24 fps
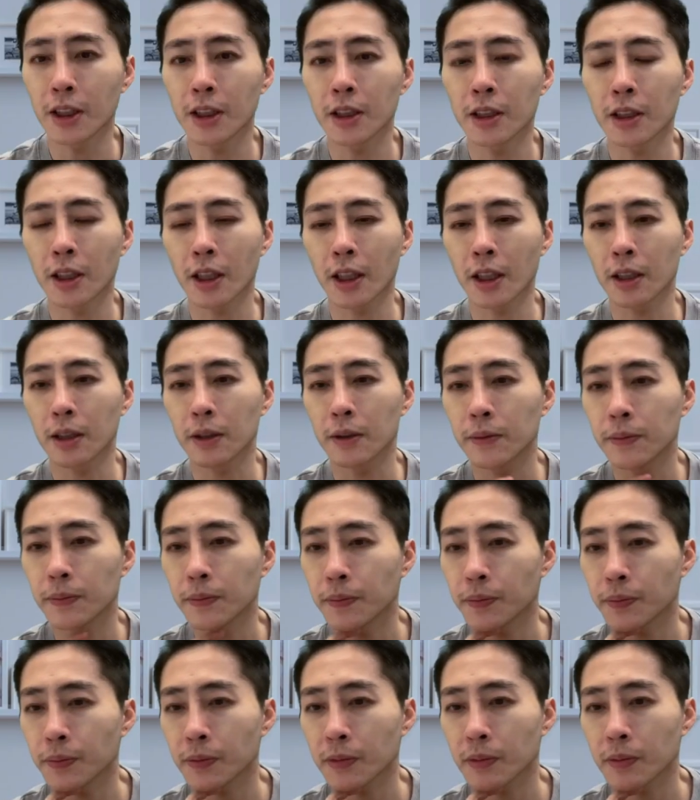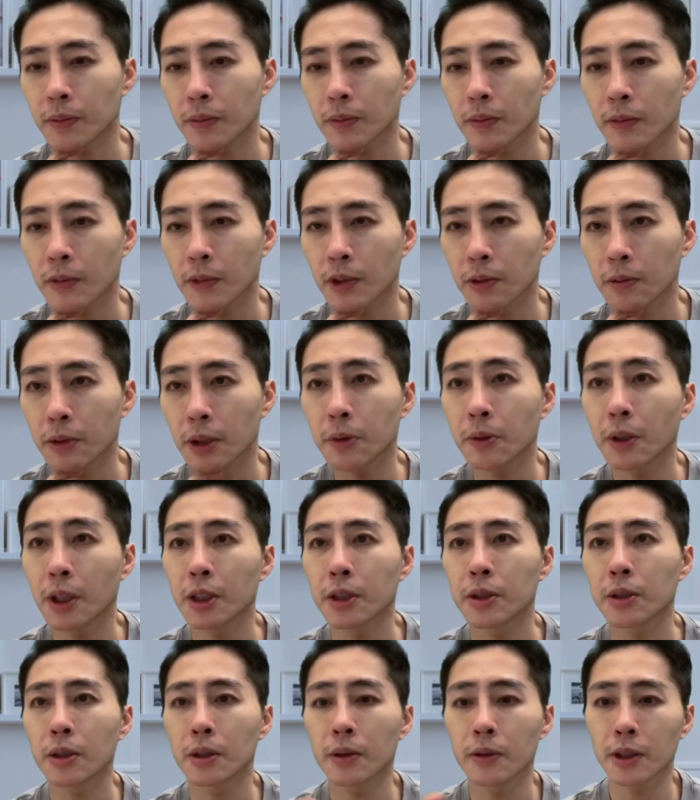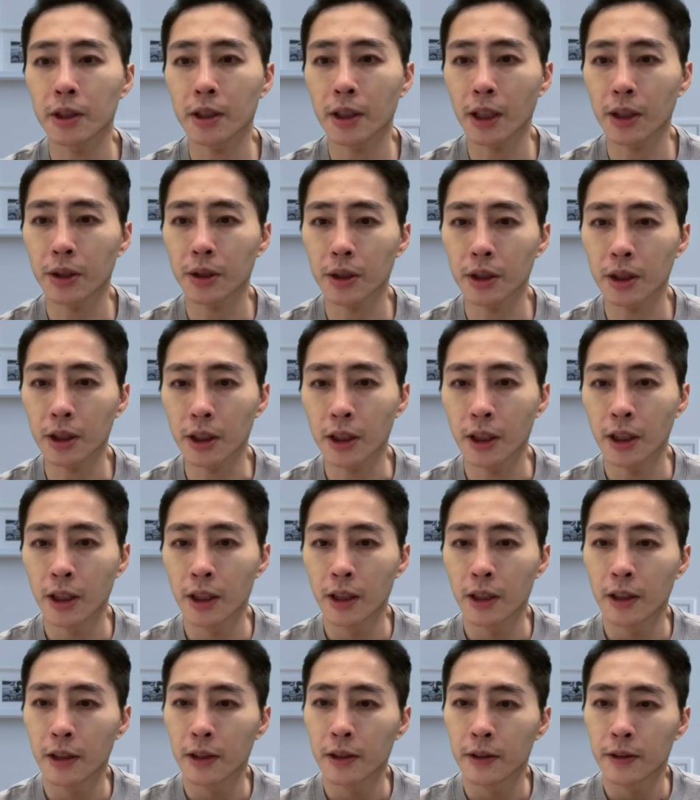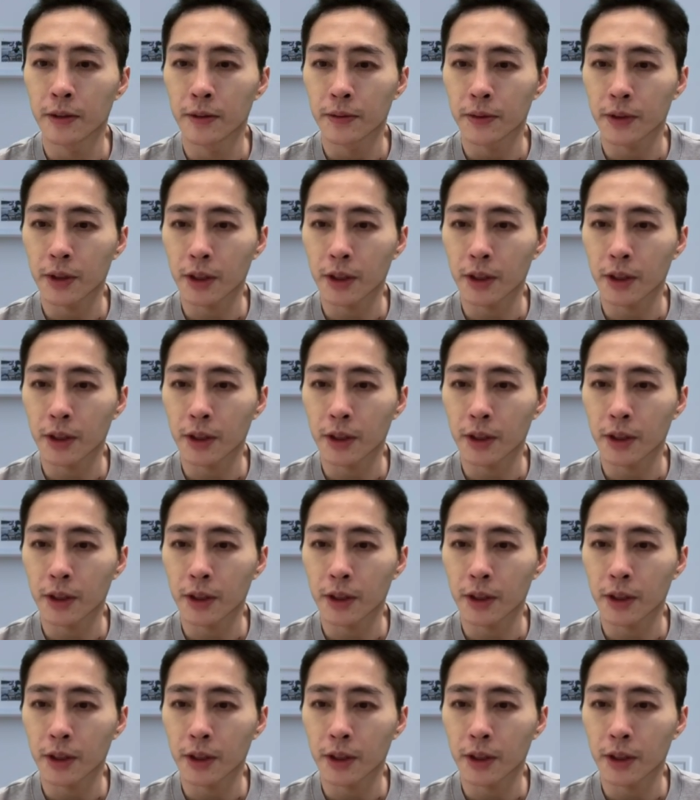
The first thing that we want to do is actually